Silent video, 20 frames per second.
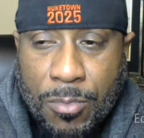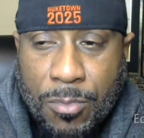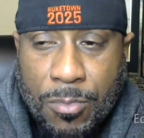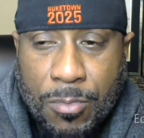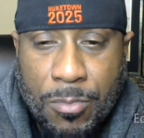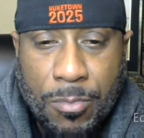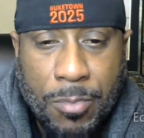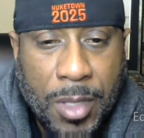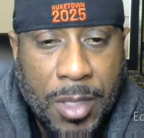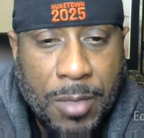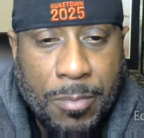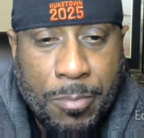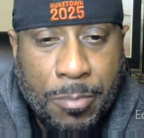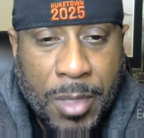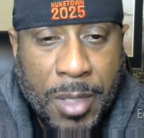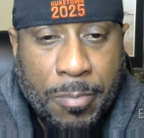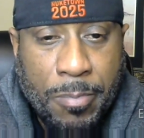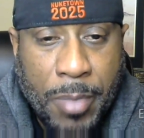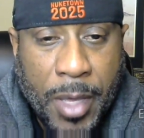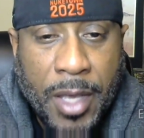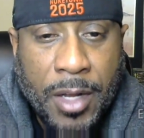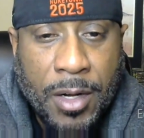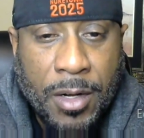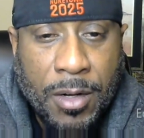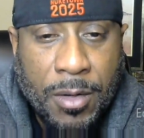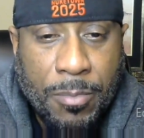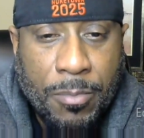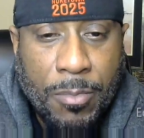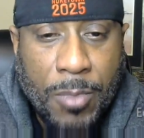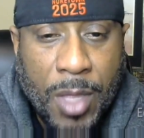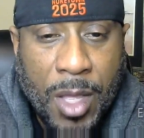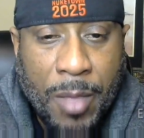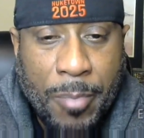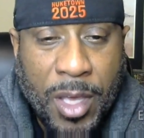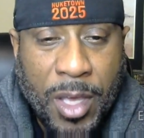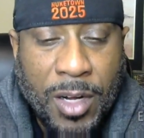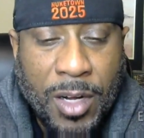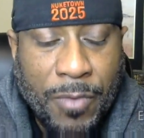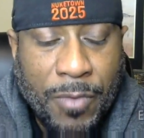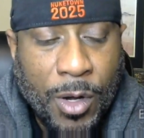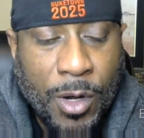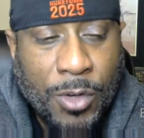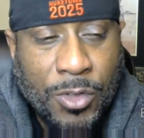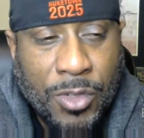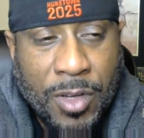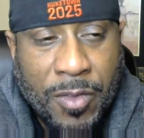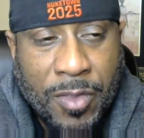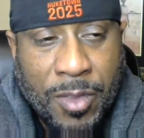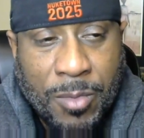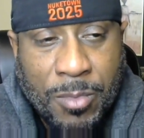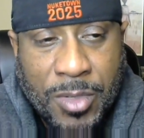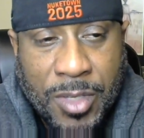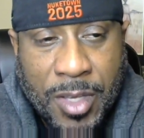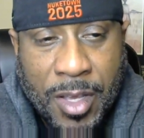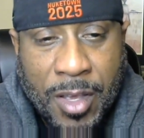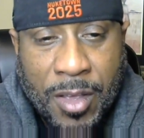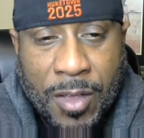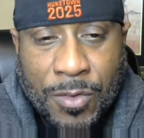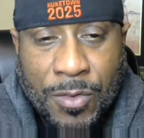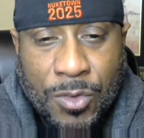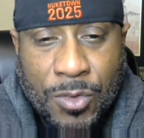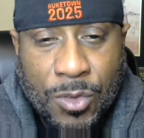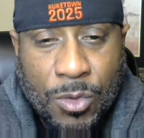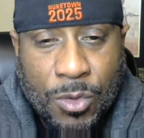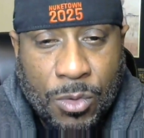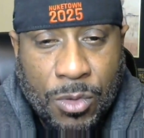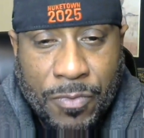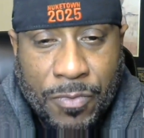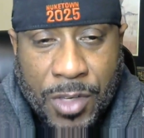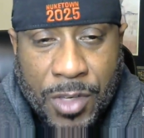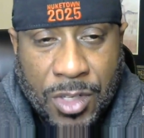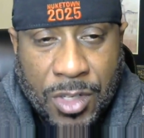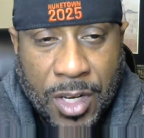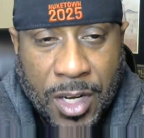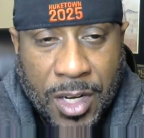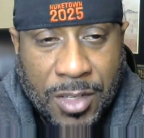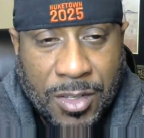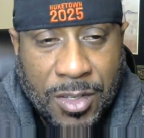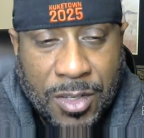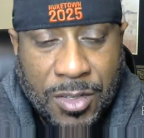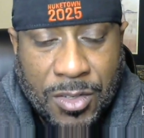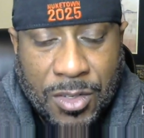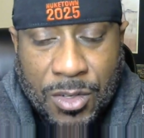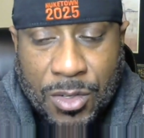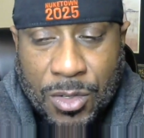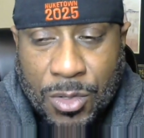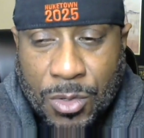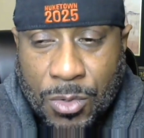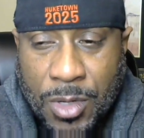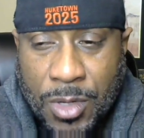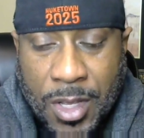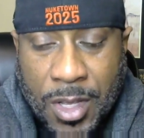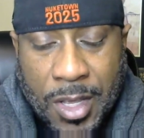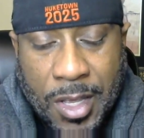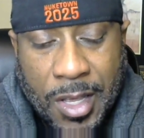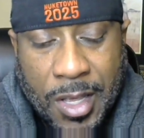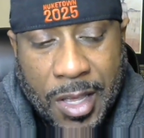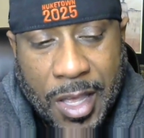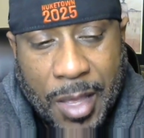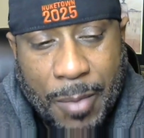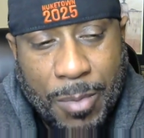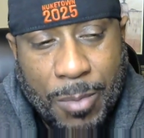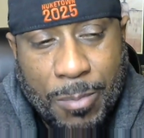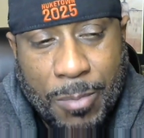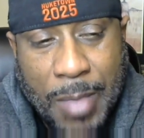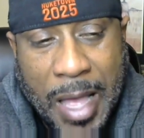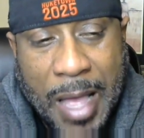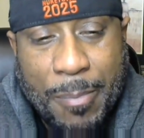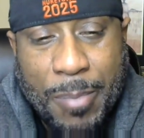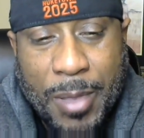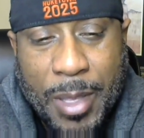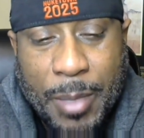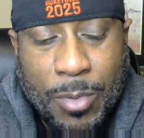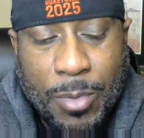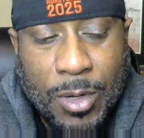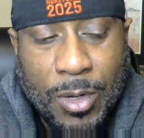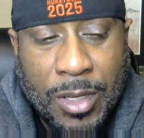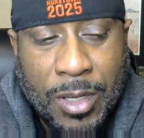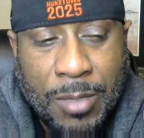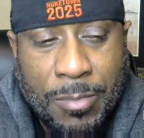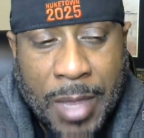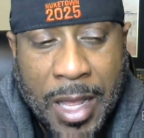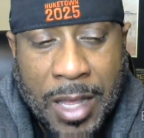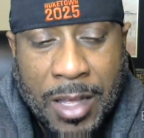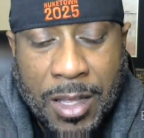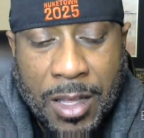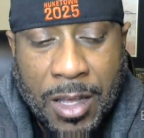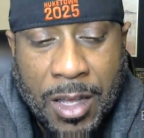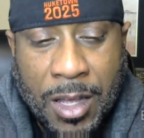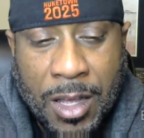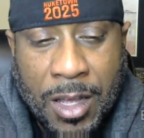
be be better a better version of themselves through the Visionetics Institute, helping my people in my uh,